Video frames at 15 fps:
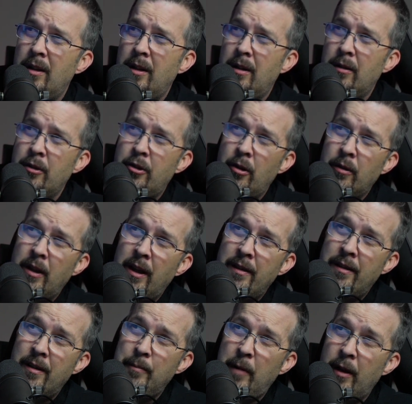
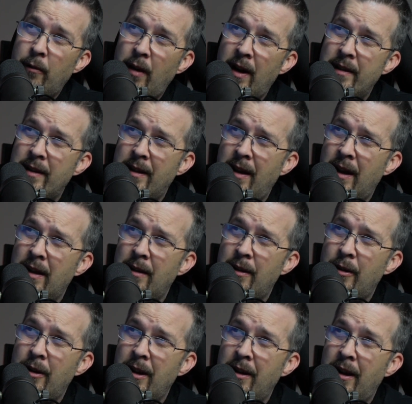showcasing my Ryzen 9
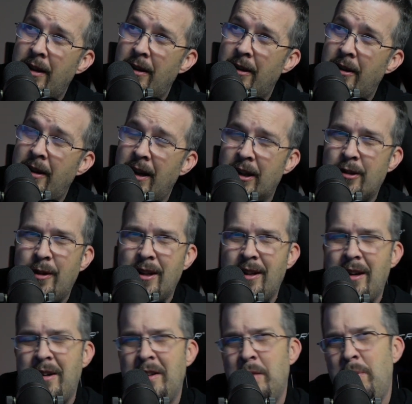3900X right
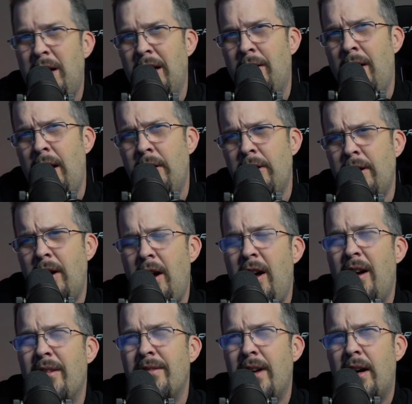there in the background.
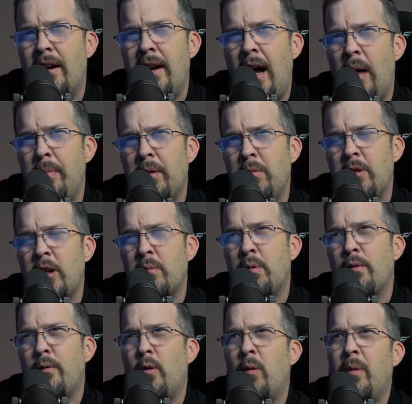Very happy with the
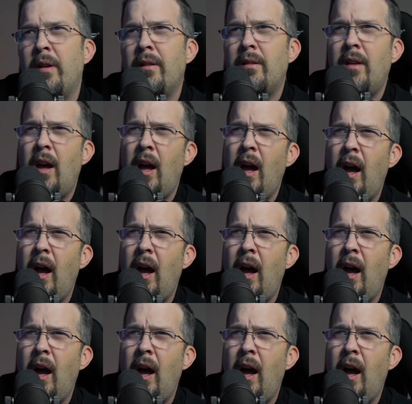performance.